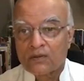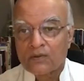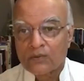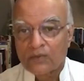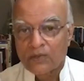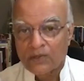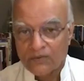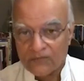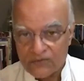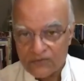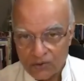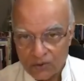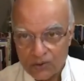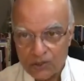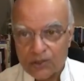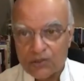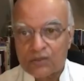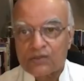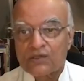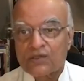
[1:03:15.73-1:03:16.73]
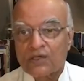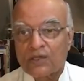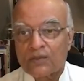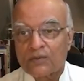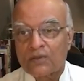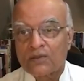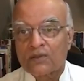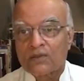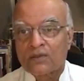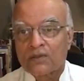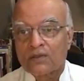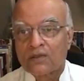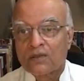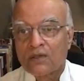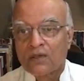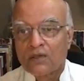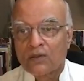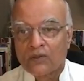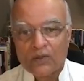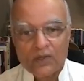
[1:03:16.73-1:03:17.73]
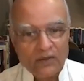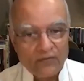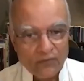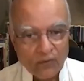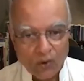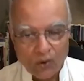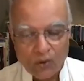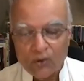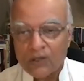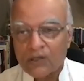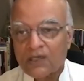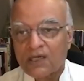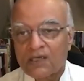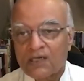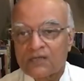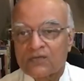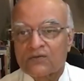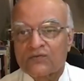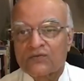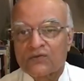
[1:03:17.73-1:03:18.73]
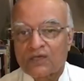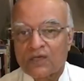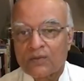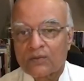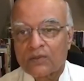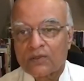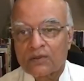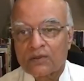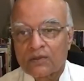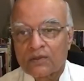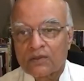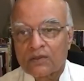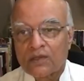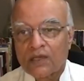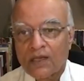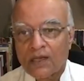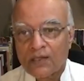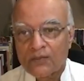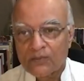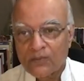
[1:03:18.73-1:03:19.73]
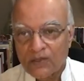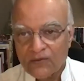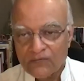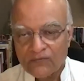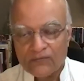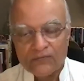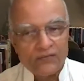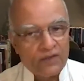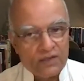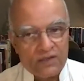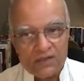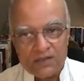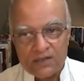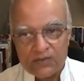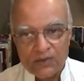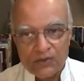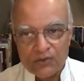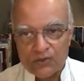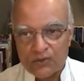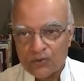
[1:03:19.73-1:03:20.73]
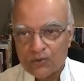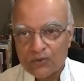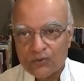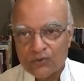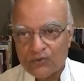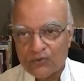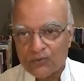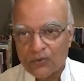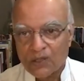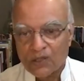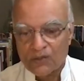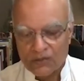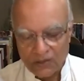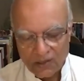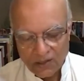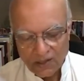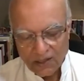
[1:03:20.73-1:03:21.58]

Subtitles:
We have social trouble, we have all kinds of trouble, and this has been true throughout.